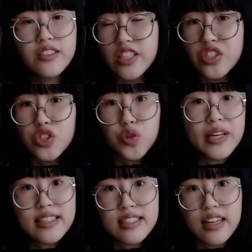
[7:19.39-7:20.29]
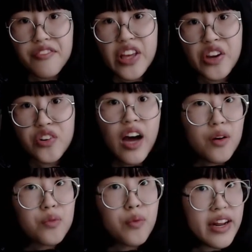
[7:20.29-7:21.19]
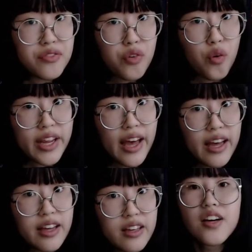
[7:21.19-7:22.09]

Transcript: to doing stuff that you're not ready for yet.